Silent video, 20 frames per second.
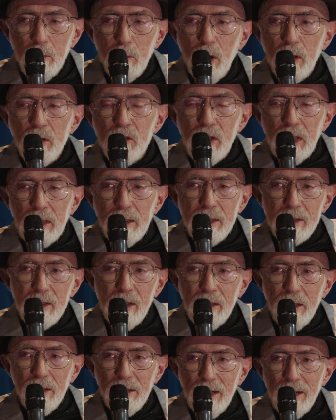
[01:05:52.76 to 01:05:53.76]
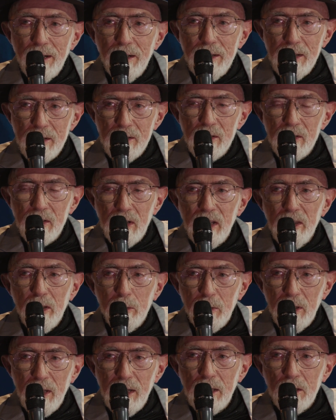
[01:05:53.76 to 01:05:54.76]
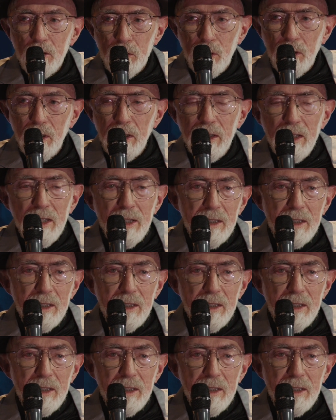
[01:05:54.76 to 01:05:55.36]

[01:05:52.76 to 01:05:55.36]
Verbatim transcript: more gentle singularities inside the black hole,